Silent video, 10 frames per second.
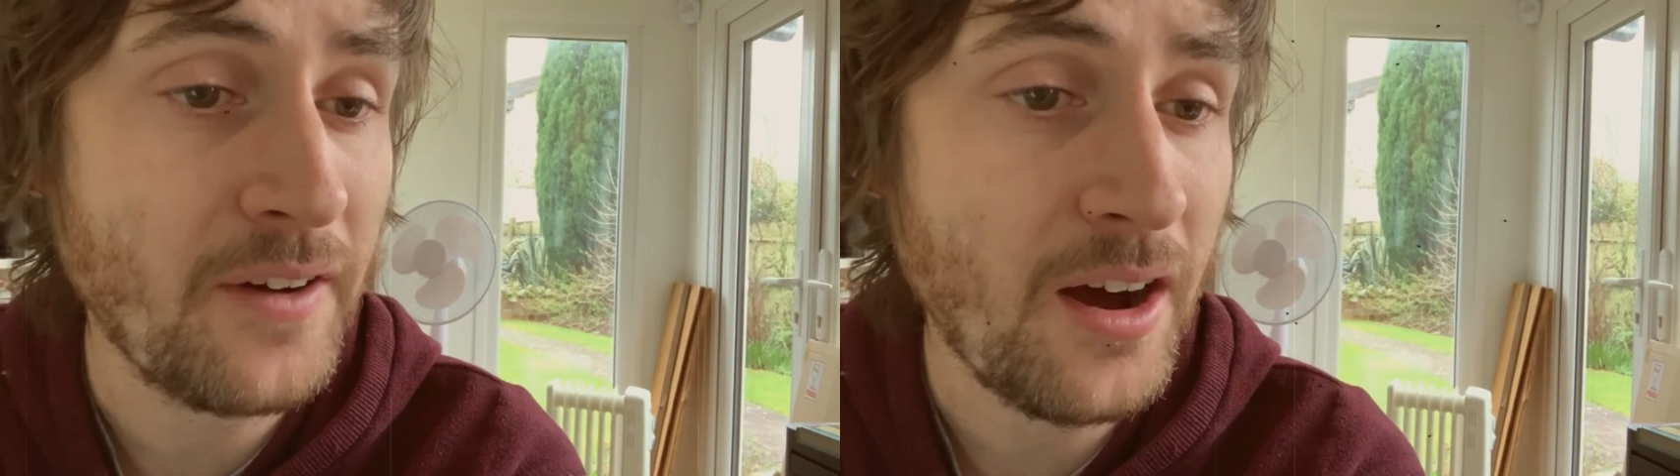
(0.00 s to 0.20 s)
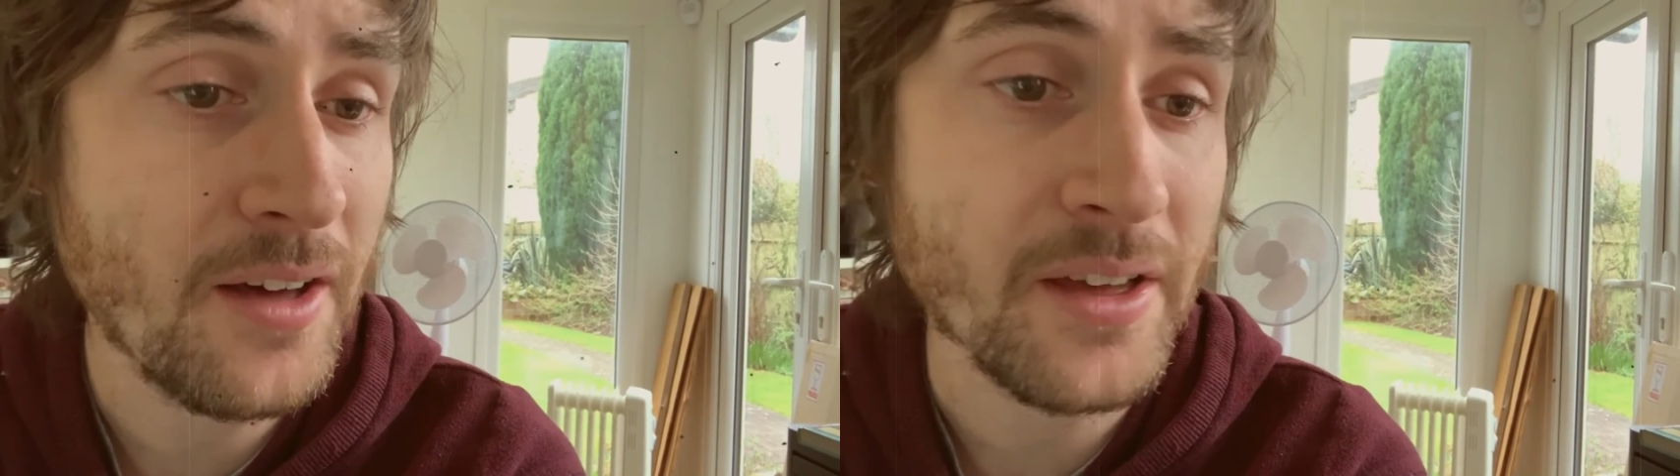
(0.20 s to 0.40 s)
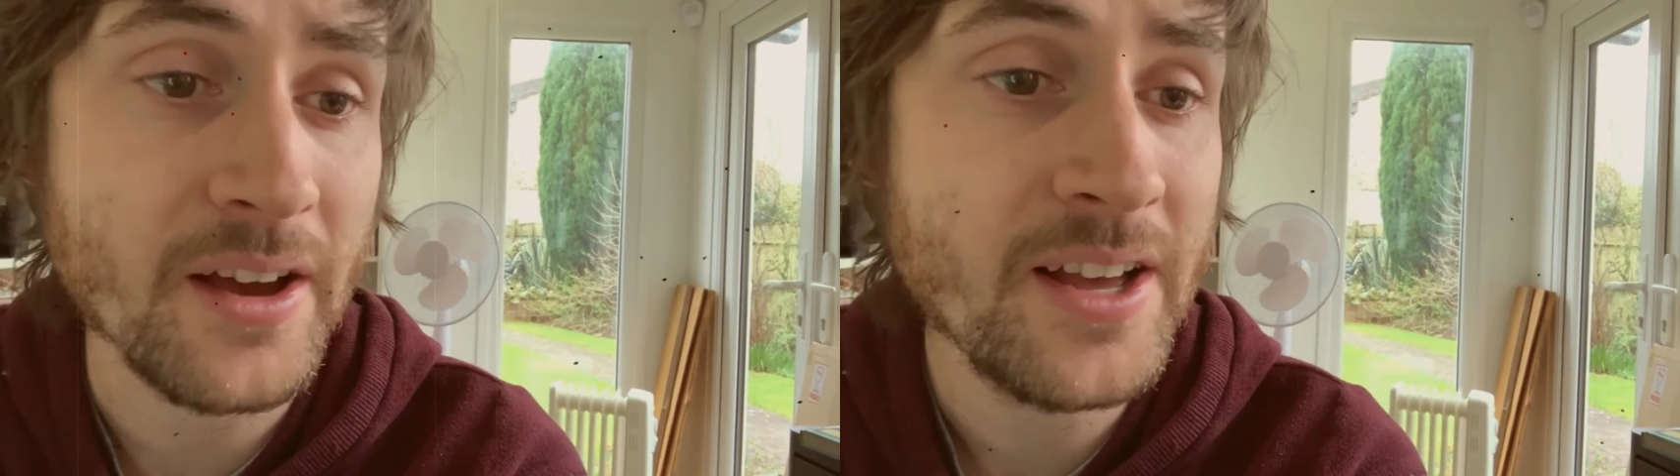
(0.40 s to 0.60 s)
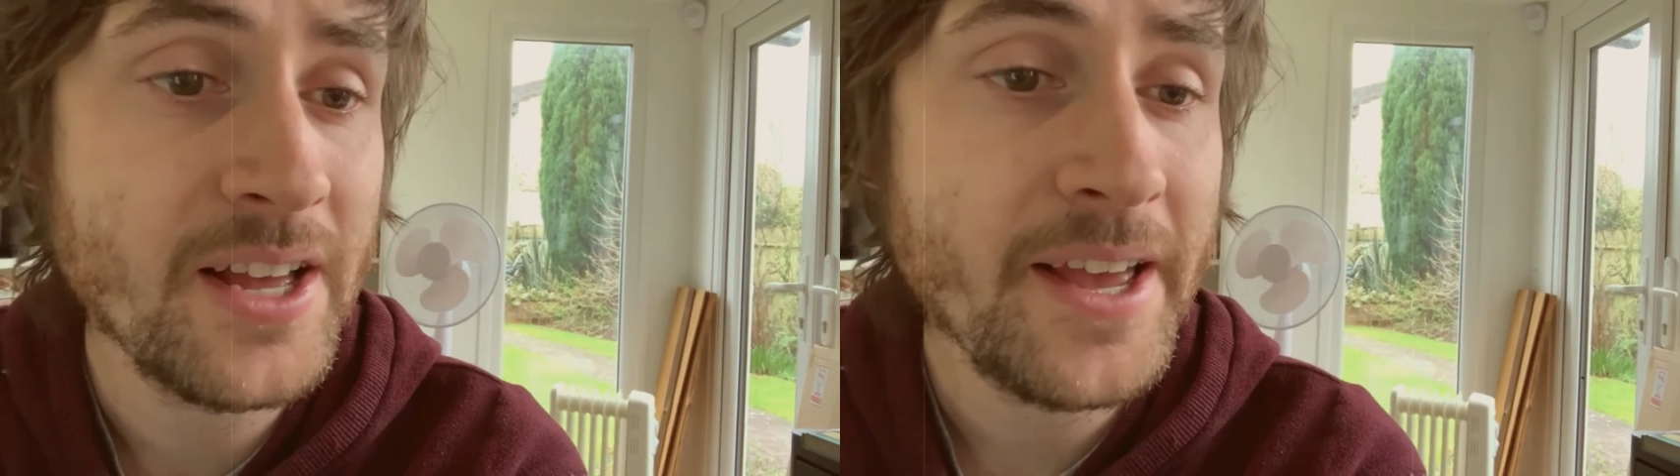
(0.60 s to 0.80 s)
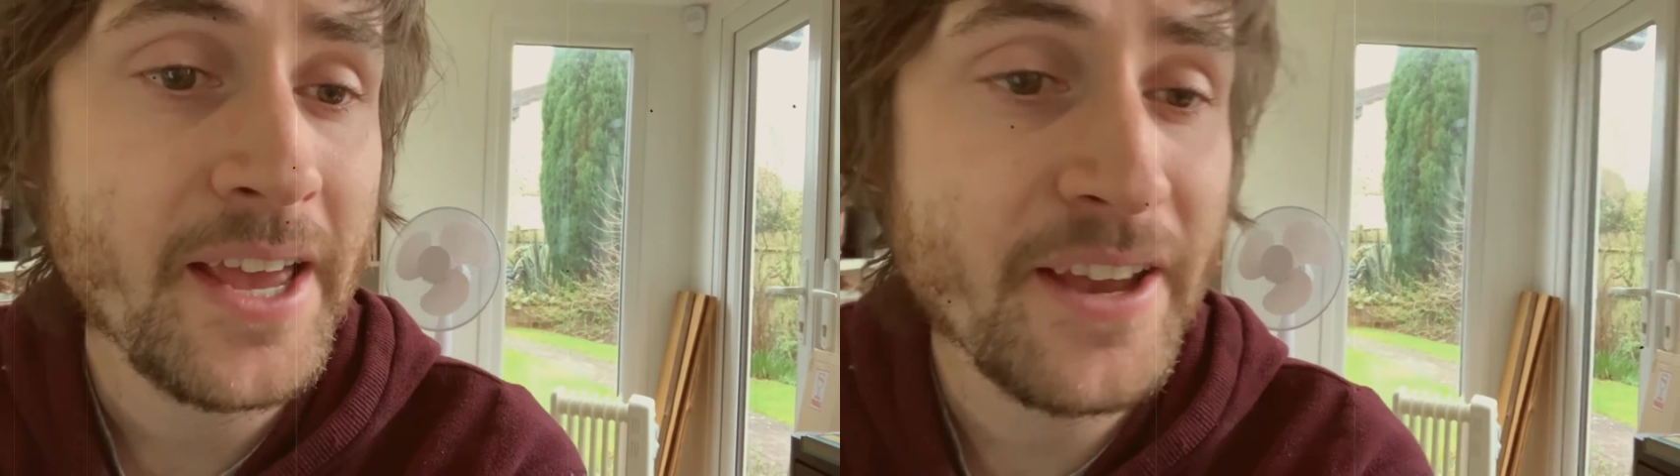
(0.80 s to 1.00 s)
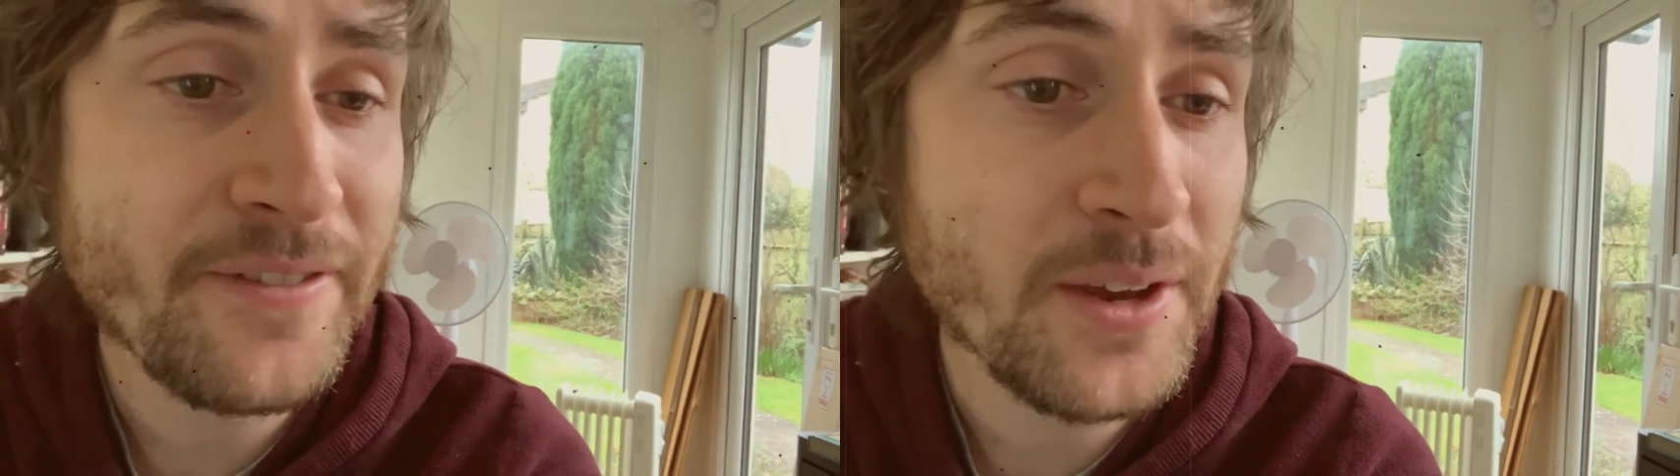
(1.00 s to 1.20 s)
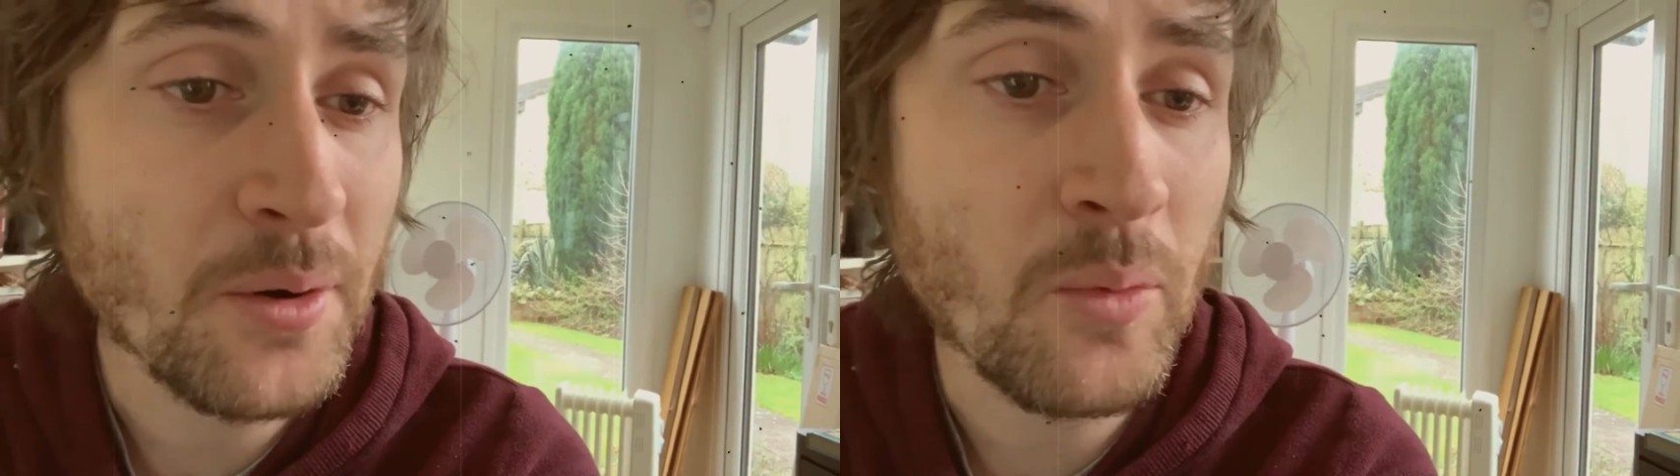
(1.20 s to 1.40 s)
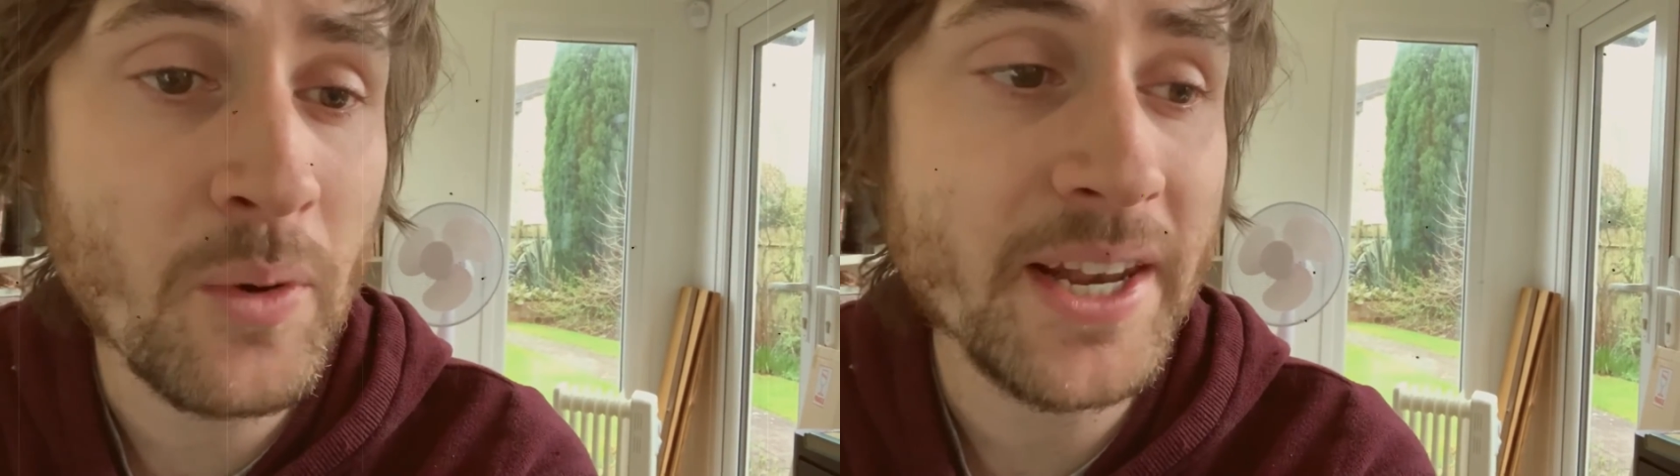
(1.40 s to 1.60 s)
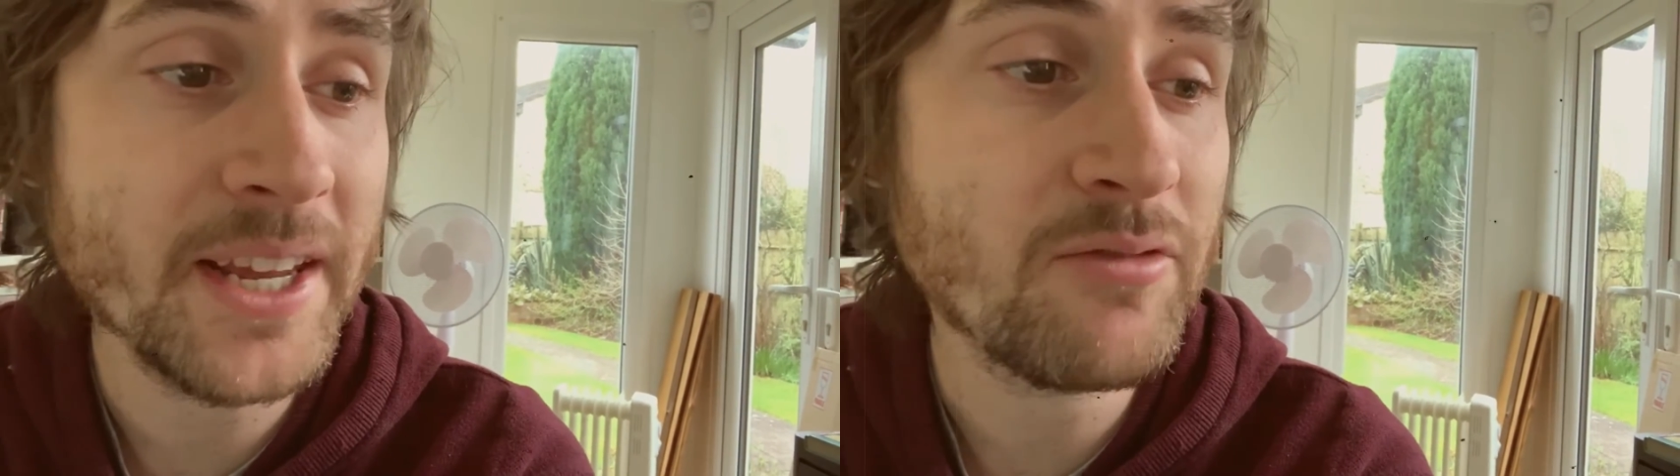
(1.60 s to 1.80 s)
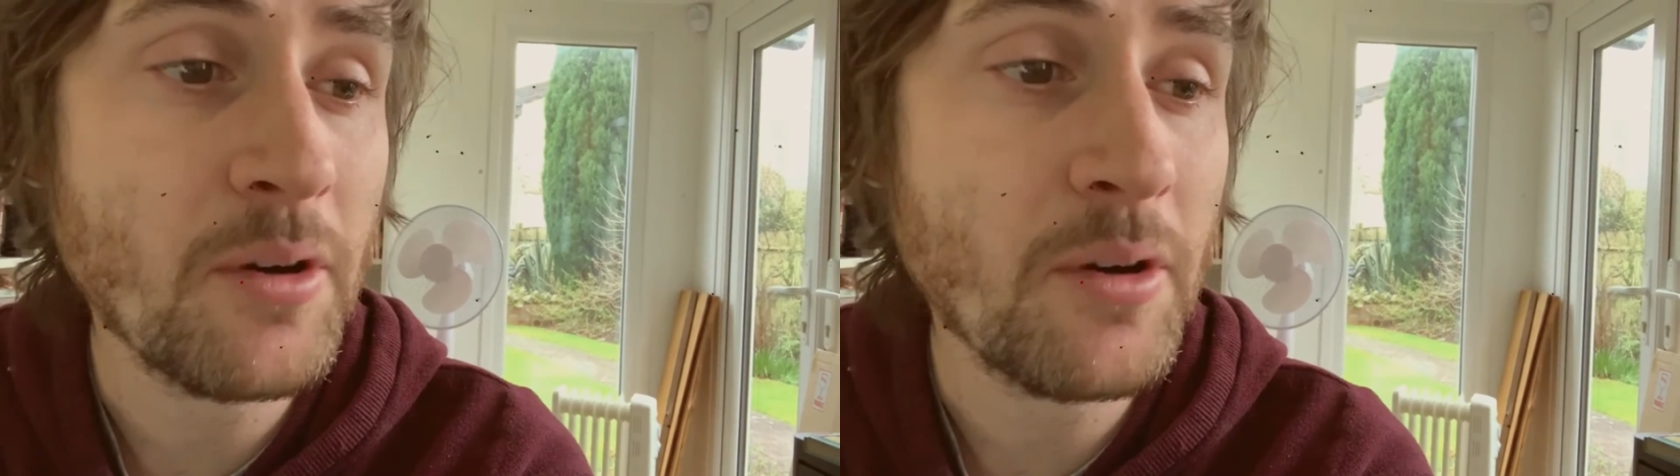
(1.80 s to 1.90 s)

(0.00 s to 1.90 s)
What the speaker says: Father, if you are willing,